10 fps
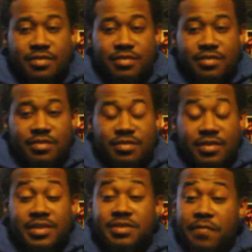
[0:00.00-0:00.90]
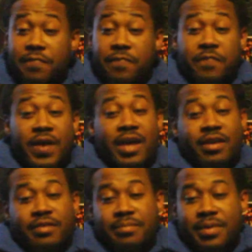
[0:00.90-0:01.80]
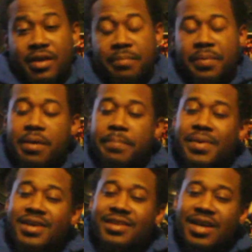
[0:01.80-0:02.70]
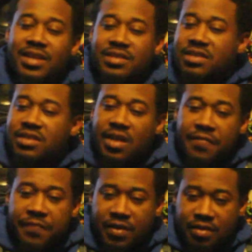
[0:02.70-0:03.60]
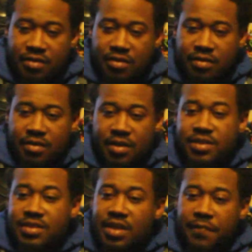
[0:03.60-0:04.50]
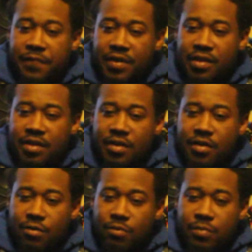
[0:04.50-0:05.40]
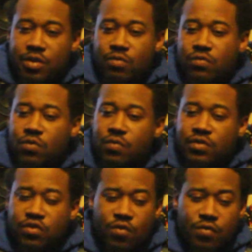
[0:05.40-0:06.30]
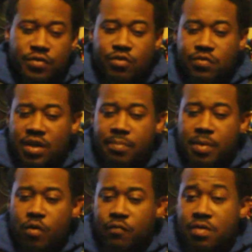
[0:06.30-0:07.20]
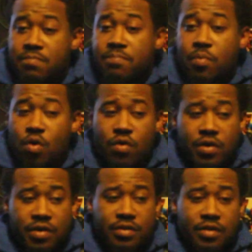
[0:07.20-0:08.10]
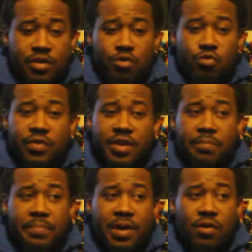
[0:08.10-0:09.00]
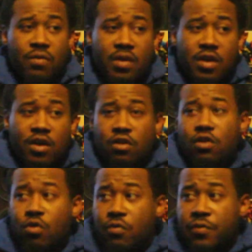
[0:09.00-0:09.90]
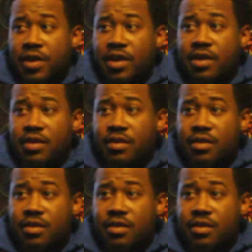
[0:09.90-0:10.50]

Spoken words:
That's a fact, man. Jeez. But $1 million is nothing. It's nothing. When you doing tours, you think about room and board, you think about clothing,